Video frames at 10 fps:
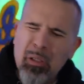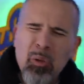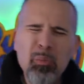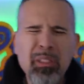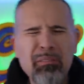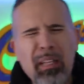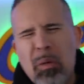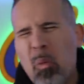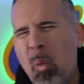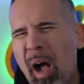a little bit like
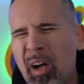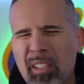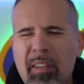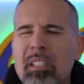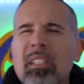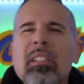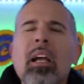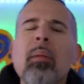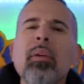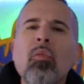wild. Obviously, it's not
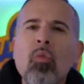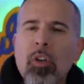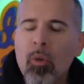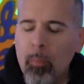gonna be real